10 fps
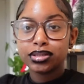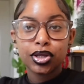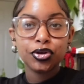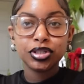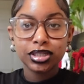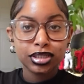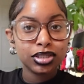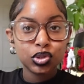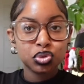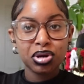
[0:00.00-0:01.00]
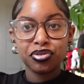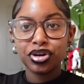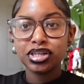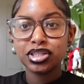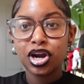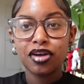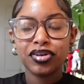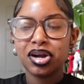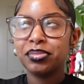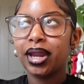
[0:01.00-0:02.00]
So since this was my first scarf,
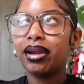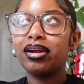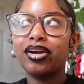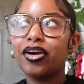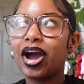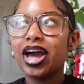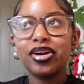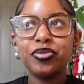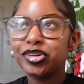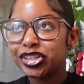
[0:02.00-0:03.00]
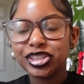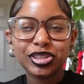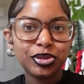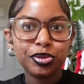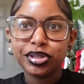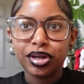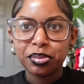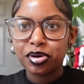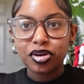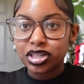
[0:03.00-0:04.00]
I'm like, girl, I don't want to just do a
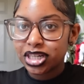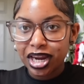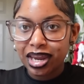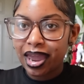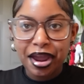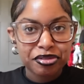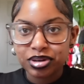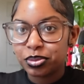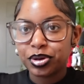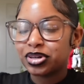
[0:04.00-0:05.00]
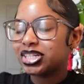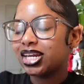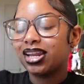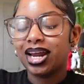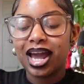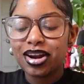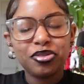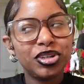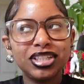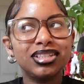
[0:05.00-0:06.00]
double crochet, half double crochet. Like, I don't
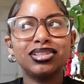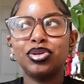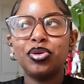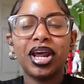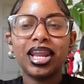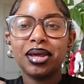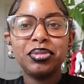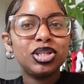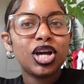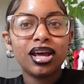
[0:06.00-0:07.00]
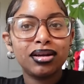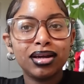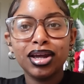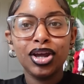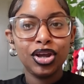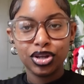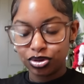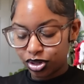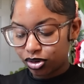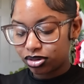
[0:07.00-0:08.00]
want to just do that. Let me try to,
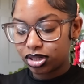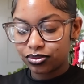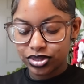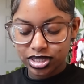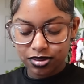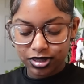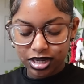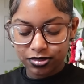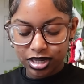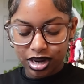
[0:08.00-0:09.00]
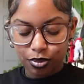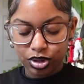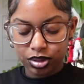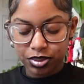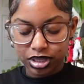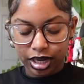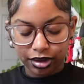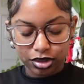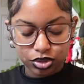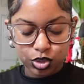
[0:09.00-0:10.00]
you know, look for something that wouldn't be
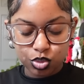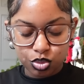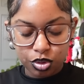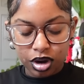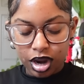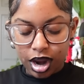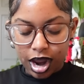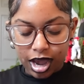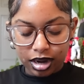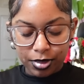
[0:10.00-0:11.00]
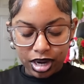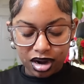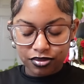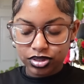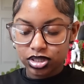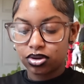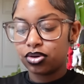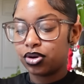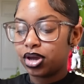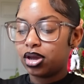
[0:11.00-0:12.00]
like too out of my comfort
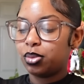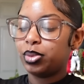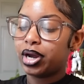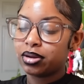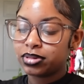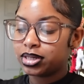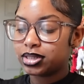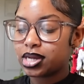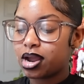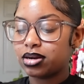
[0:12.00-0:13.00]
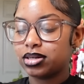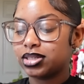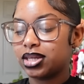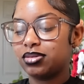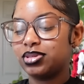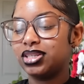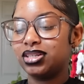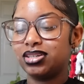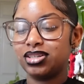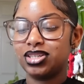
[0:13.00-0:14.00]
zone. But I'm getting tired of the same
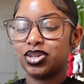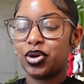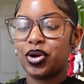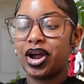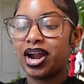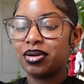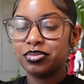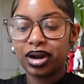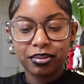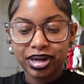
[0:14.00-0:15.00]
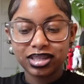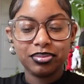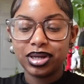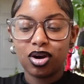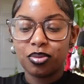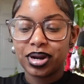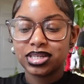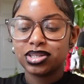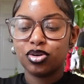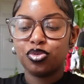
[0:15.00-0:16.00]
stitches, so I'm about to be on
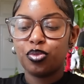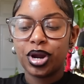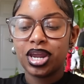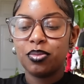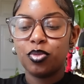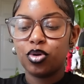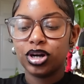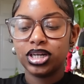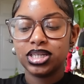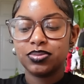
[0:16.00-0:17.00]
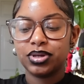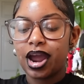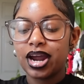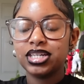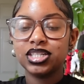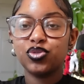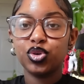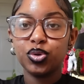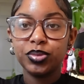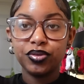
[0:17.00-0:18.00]
myself way more this month. I just
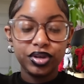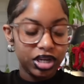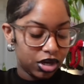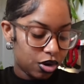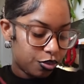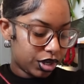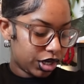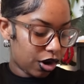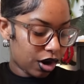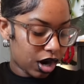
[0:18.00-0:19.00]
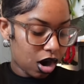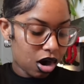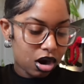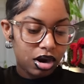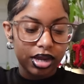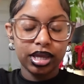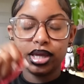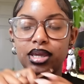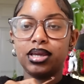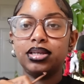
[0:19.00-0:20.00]
filmed a video with a yarn haul
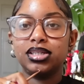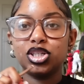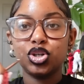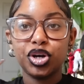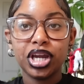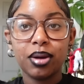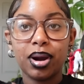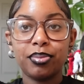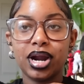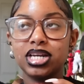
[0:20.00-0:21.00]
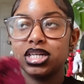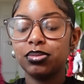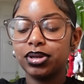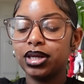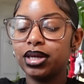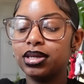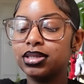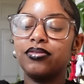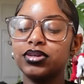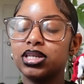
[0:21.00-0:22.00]
and showing y'all my project plans.
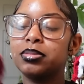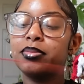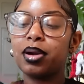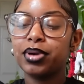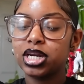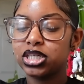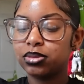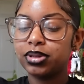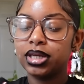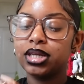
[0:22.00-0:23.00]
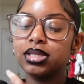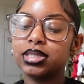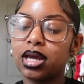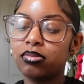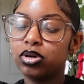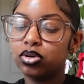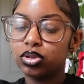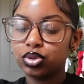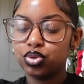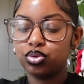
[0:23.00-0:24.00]
And for some of my project plans, I'm
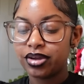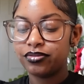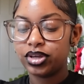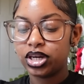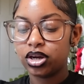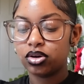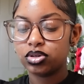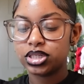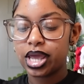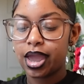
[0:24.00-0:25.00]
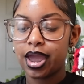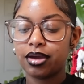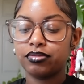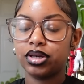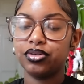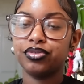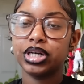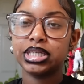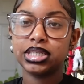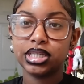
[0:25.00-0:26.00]
going to find videos that have
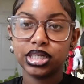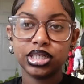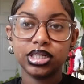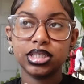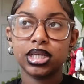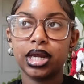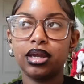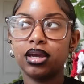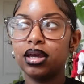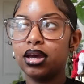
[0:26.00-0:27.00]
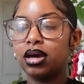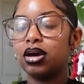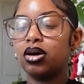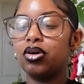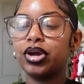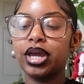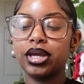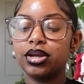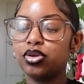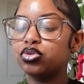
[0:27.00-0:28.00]
different stitches. Like,
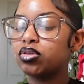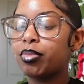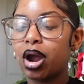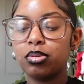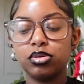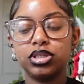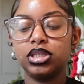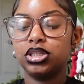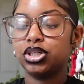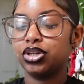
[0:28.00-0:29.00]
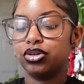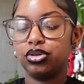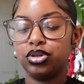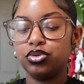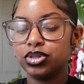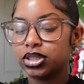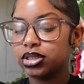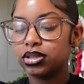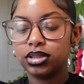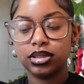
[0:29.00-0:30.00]
okay, use a bobble stitch, girl. Use
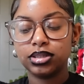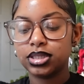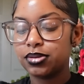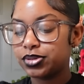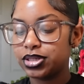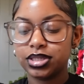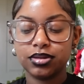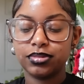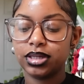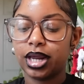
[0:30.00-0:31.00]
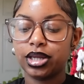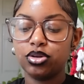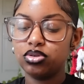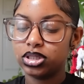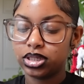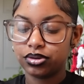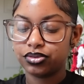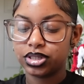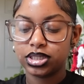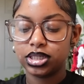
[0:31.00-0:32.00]
a something, like use a
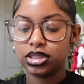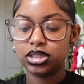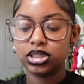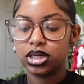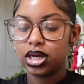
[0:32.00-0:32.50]
different stitch.